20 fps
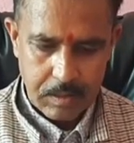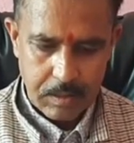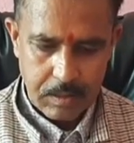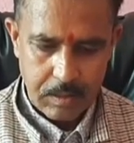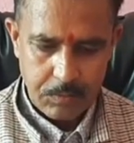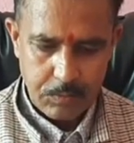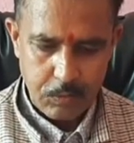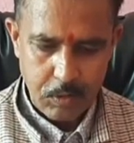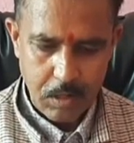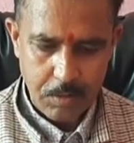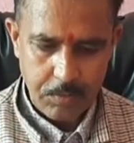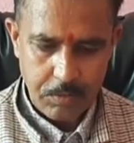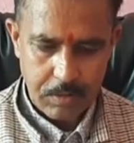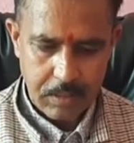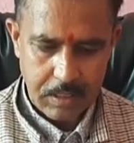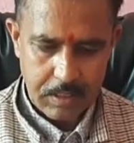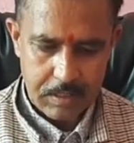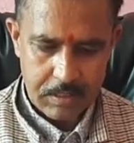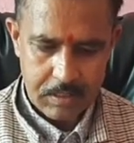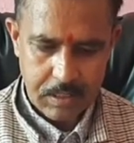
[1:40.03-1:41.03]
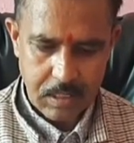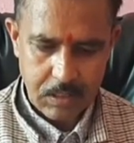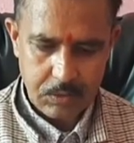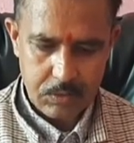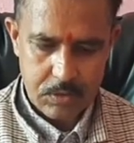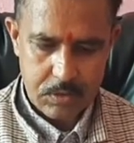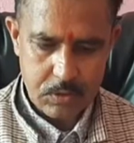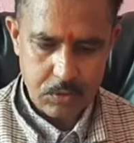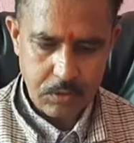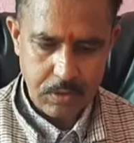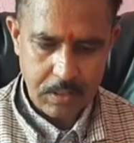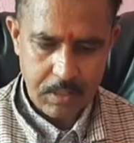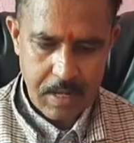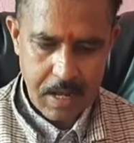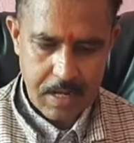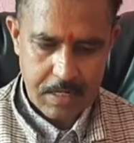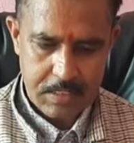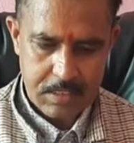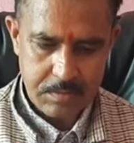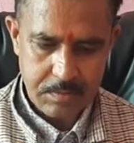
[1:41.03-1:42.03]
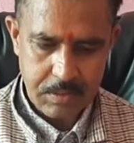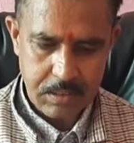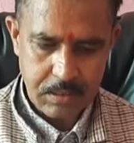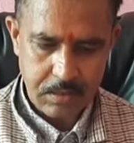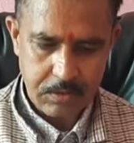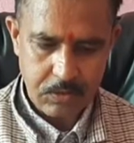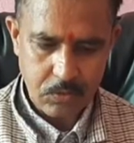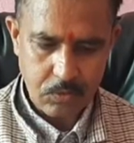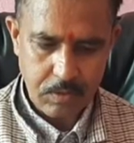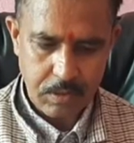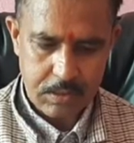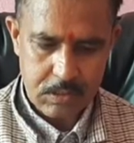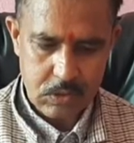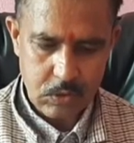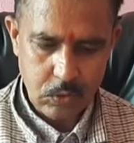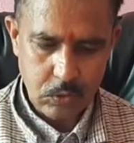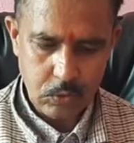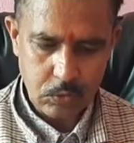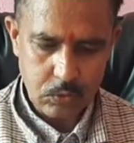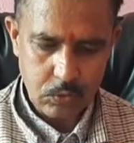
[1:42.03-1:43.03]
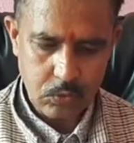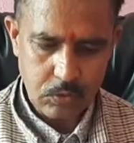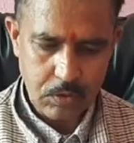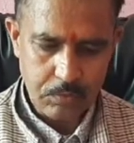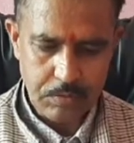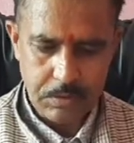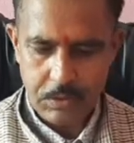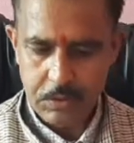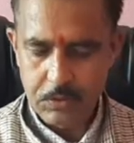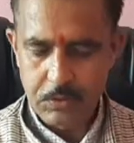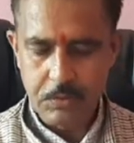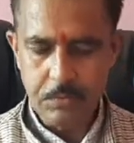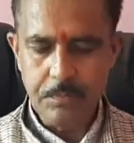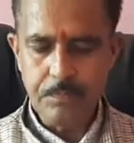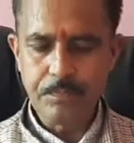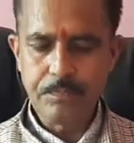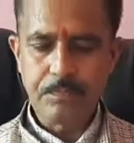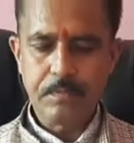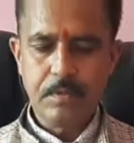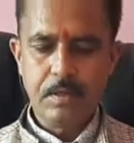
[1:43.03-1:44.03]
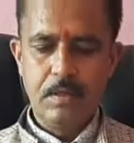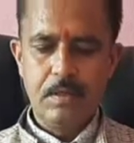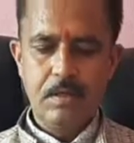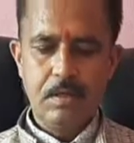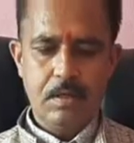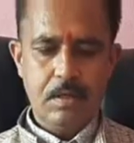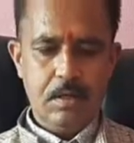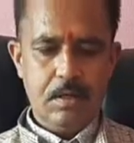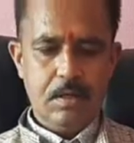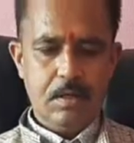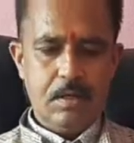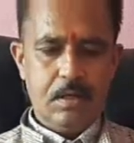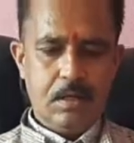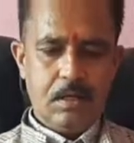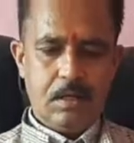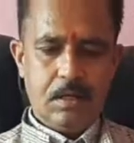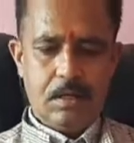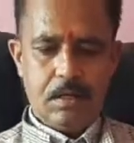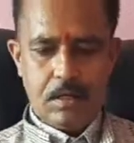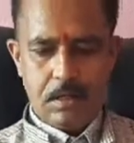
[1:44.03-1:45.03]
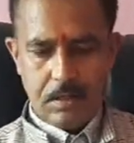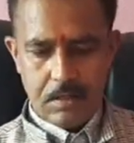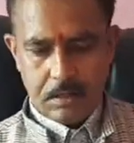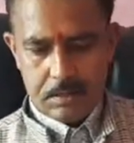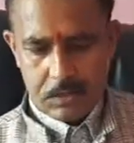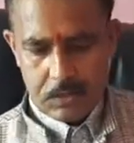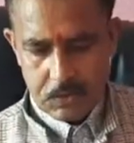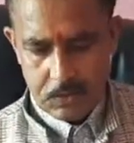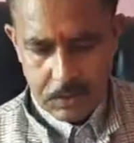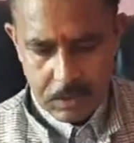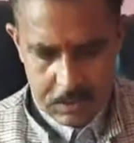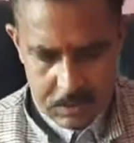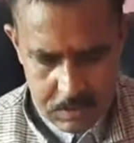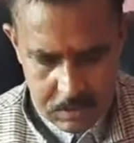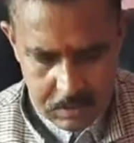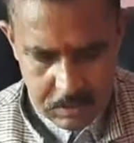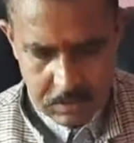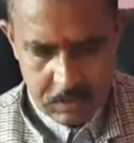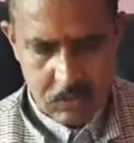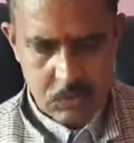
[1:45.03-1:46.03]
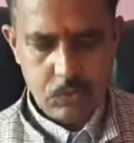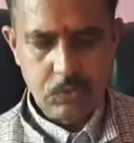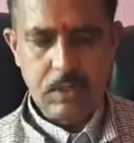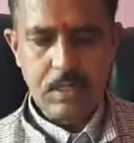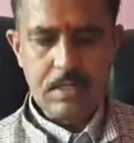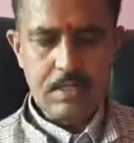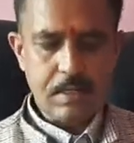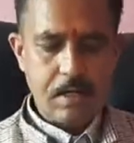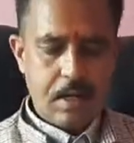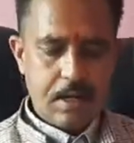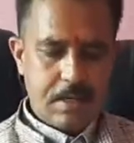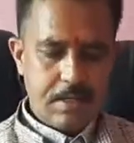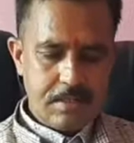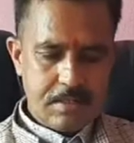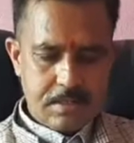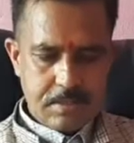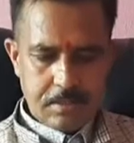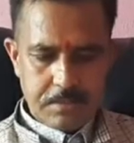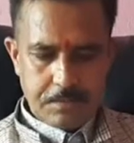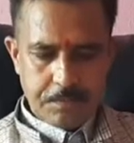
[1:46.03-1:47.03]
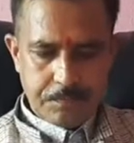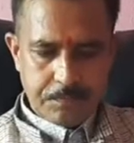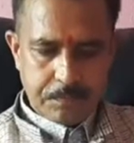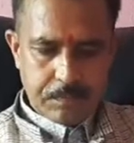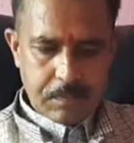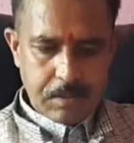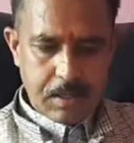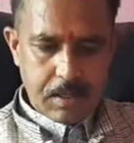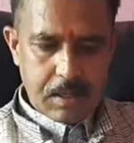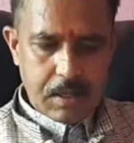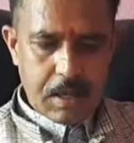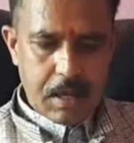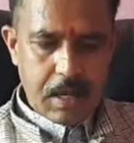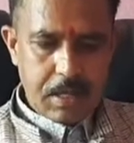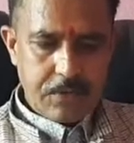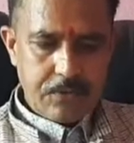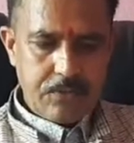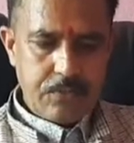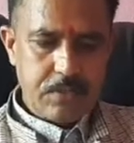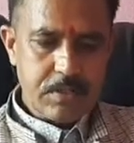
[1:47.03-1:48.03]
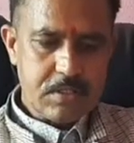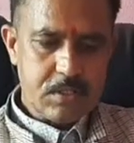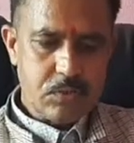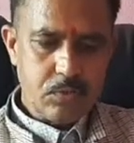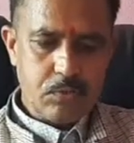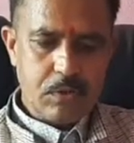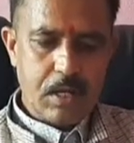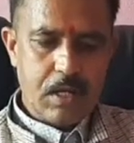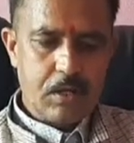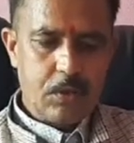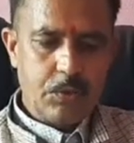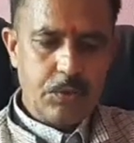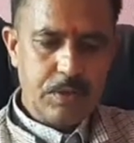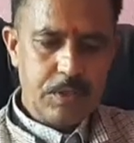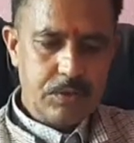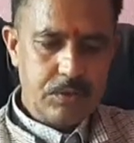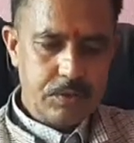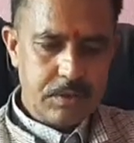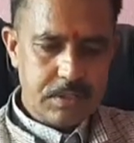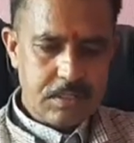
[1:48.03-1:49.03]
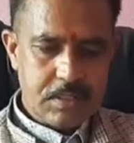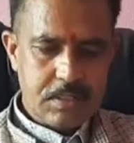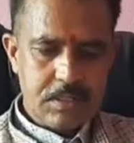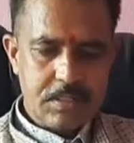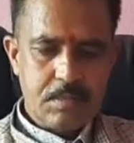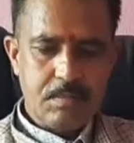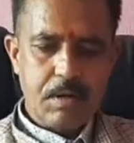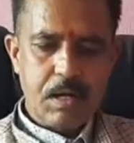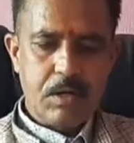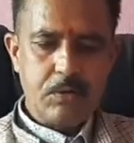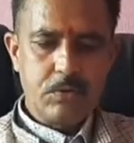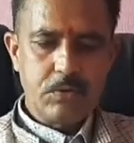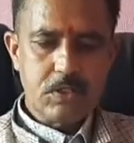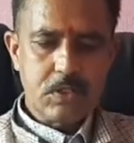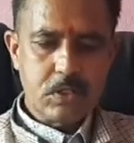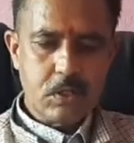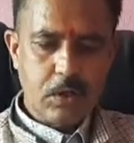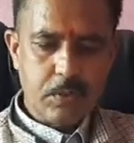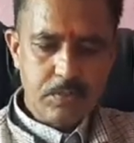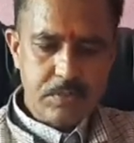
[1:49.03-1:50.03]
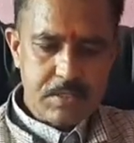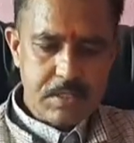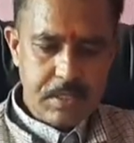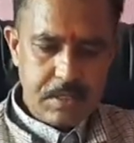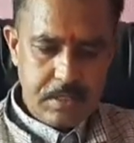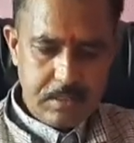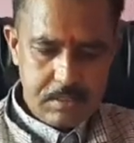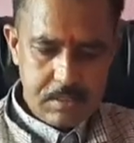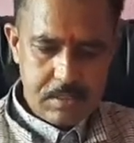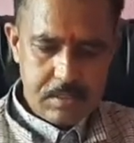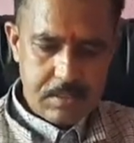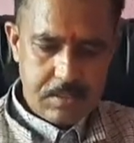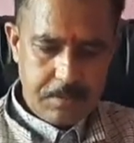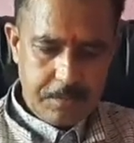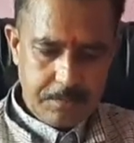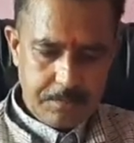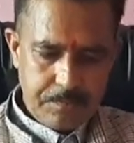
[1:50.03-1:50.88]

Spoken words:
If you have got any doubt you can ask me, otherwise go through the video. Students, in today's class, at first we are going to discuss about soft shells,